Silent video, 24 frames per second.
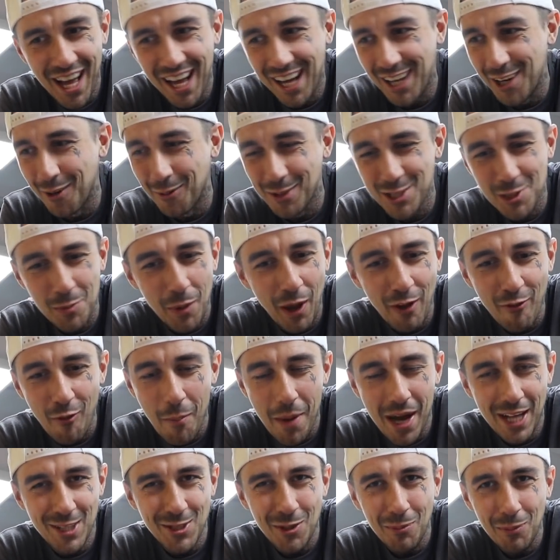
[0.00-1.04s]
I know it's a bit of a
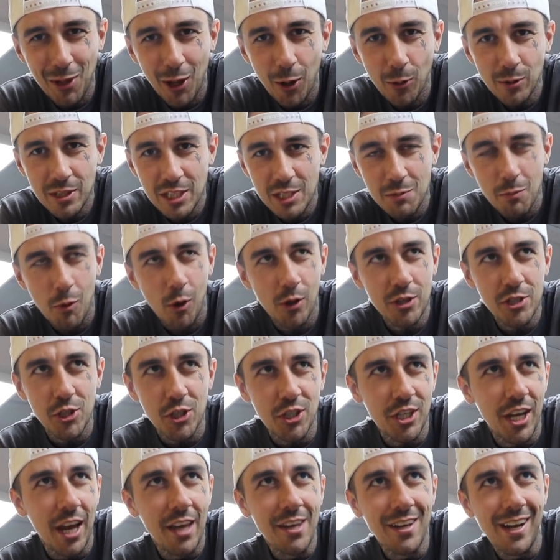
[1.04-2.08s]
mad upload. It's more to
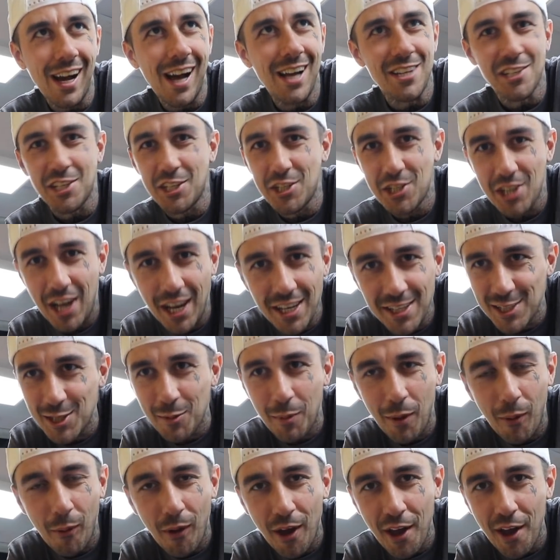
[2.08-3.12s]
just get you guys excited
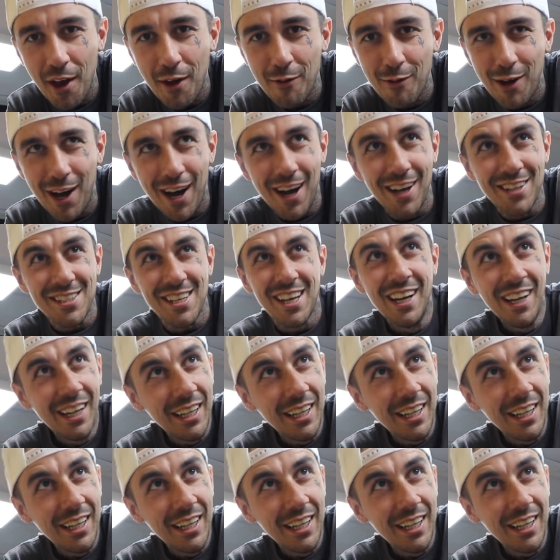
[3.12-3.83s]
about air ride,